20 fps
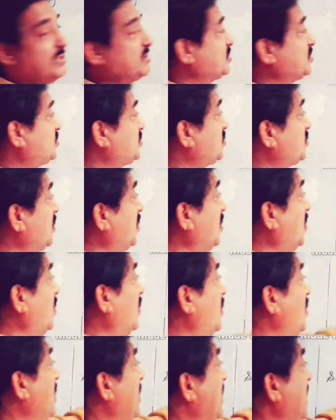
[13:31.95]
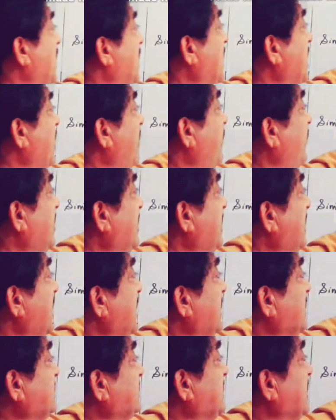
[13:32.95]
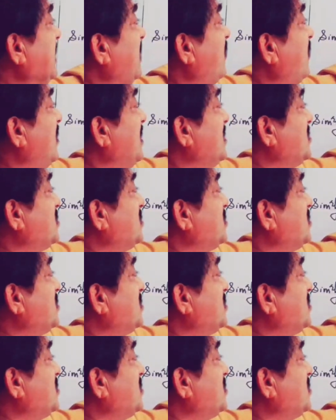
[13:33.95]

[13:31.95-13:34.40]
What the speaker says: So a1 is equal